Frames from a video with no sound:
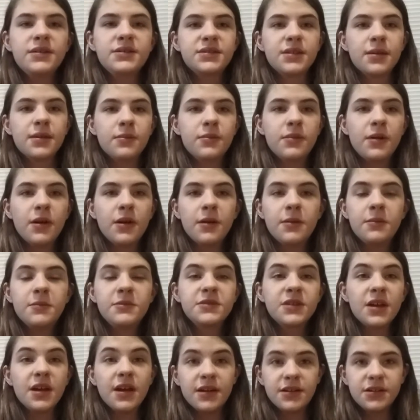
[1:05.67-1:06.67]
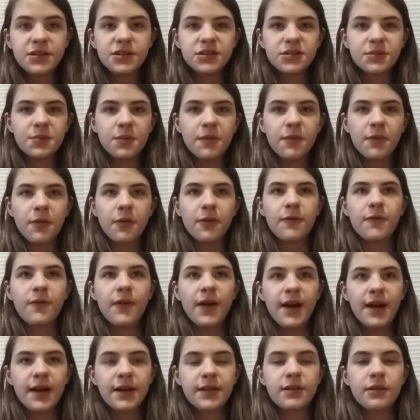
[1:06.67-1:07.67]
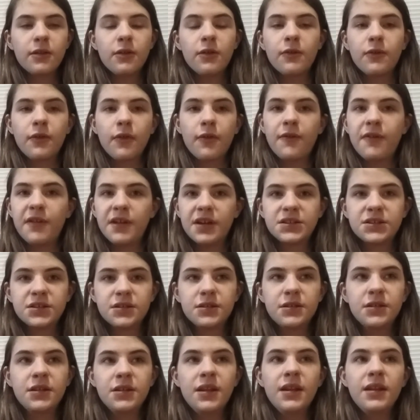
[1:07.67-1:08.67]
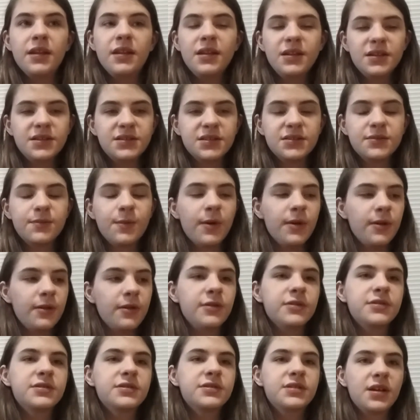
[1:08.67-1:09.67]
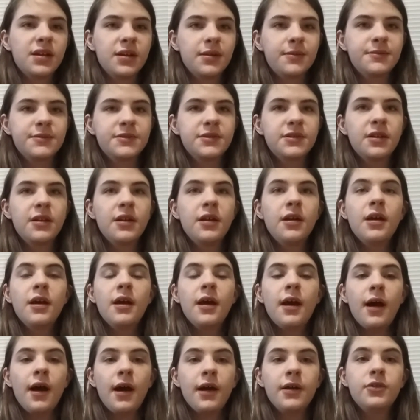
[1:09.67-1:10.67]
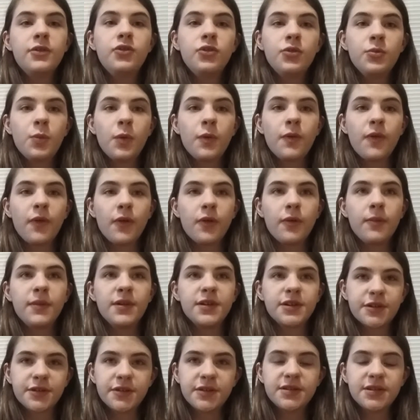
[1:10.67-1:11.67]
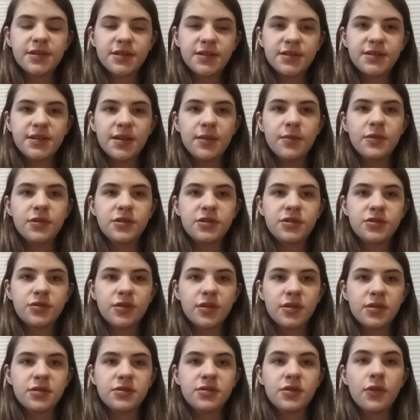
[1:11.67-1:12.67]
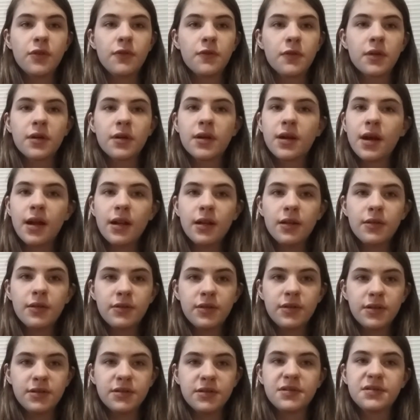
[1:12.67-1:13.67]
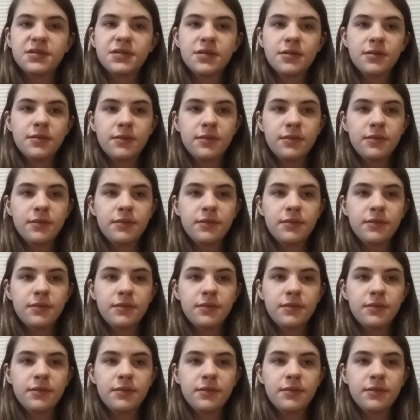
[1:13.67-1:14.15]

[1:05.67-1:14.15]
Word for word: Sometimes I just prefer fact over fiction, and this is one of those times. I do prefer Mysteries of the Salem Witch Trials over Gallows Hills.